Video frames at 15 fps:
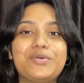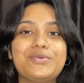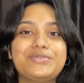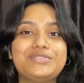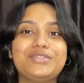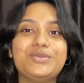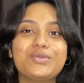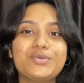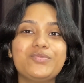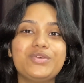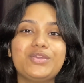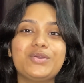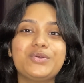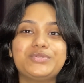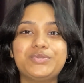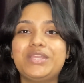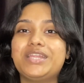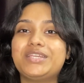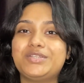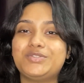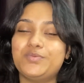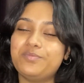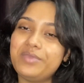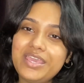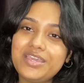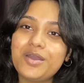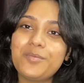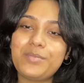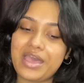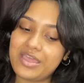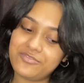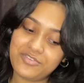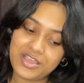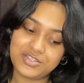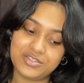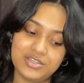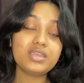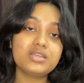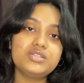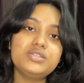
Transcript: post YouTube videos related to makeup and fashion.